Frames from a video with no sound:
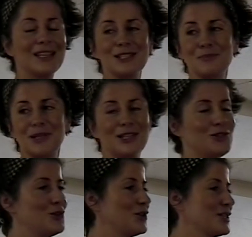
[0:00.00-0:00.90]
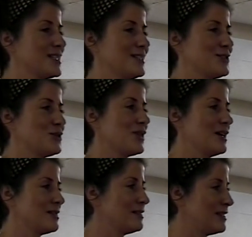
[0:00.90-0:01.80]
He's been in New York since
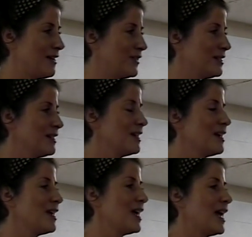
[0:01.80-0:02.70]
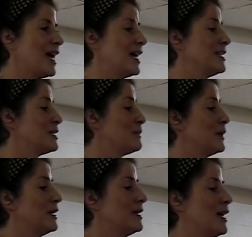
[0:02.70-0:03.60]
2007, and he's
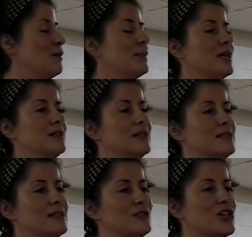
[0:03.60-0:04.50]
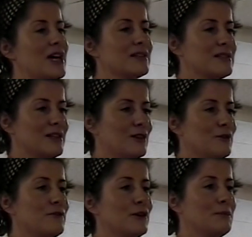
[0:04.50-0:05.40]
been helping Lisa Jackson,
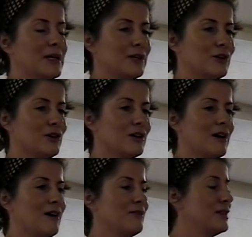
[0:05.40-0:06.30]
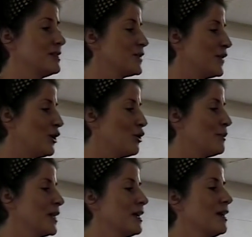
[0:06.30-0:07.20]
the filmmaker of this
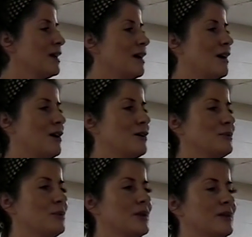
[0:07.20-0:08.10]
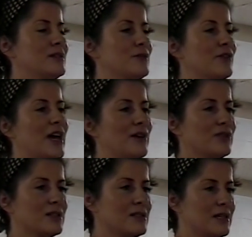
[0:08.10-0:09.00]
film, with different
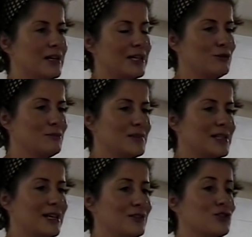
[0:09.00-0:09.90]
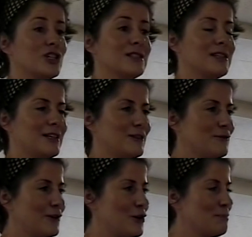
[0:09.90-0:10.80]
advocacy items and translating
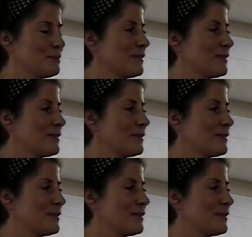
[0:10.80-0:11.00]
the film.